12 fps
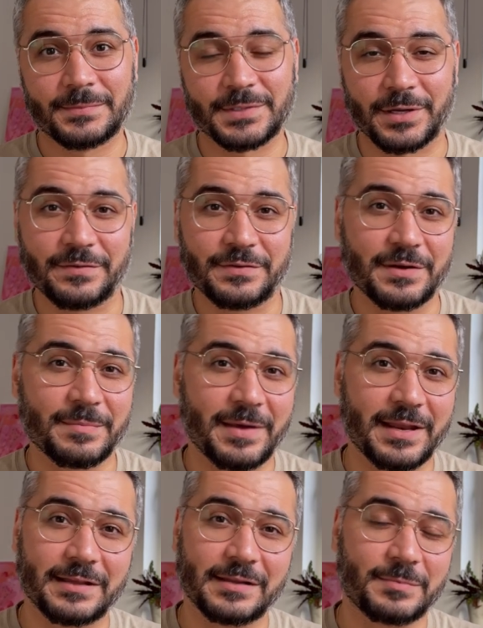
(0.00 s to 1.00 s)
So if you're a
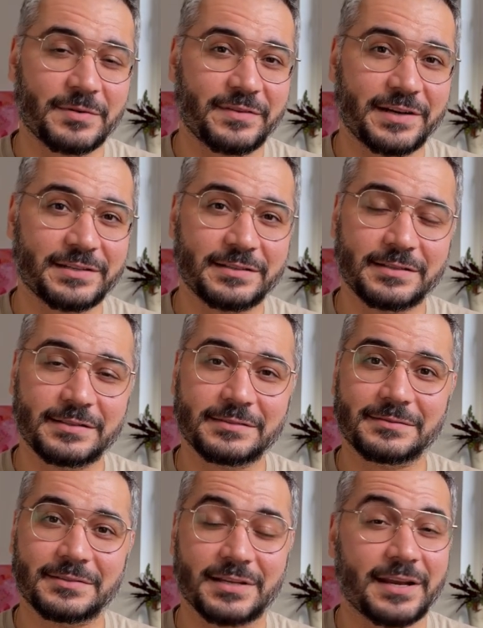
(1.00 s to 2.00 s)
medical professional,
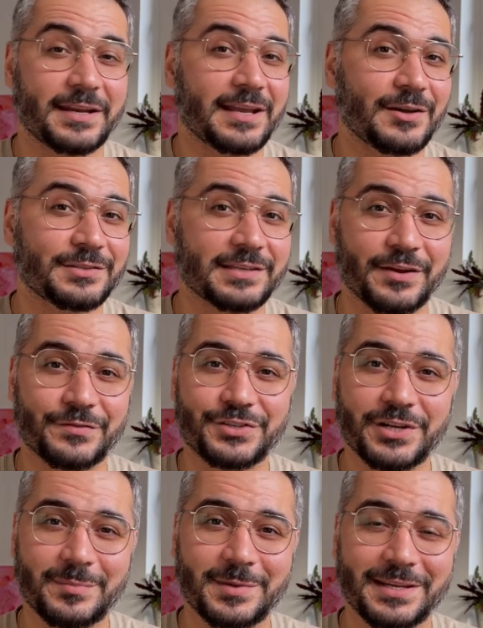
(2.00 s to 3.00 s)
studied outside of
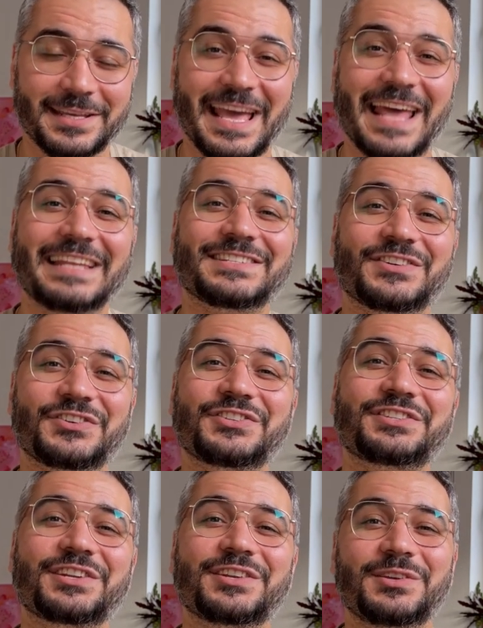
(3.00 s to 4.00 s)
Germany, and is
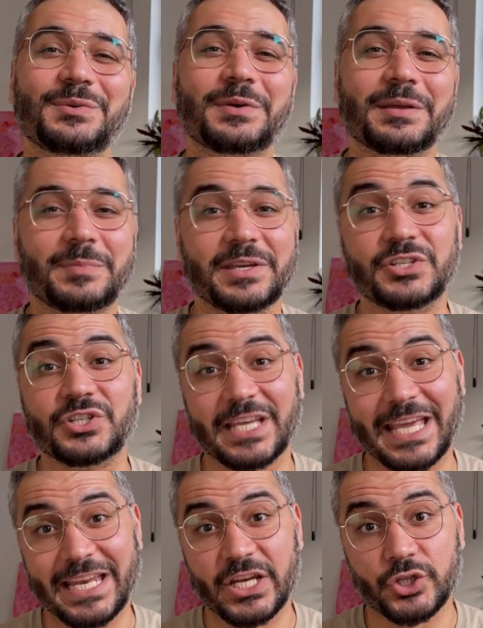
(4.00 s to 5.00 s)
interested in doing PG
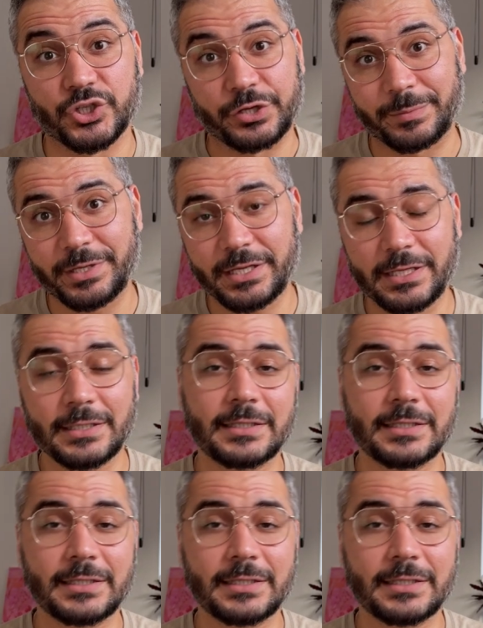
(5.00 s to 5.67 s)
in Germany,